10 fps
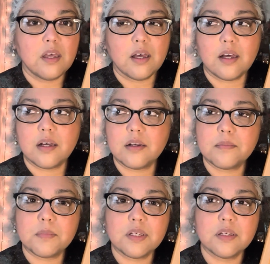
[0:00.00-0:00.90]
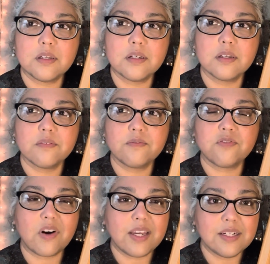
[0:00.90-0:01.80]
um,
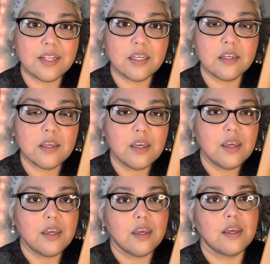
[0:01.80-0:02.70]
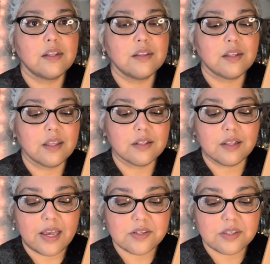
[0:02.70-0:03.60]
frightening. And, and the
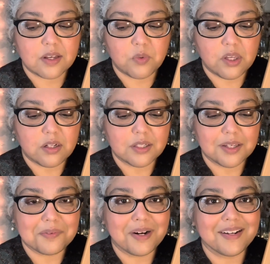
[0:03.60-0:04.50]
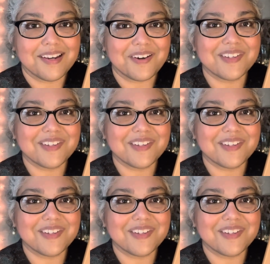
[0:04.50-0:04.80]
last thing we all need right now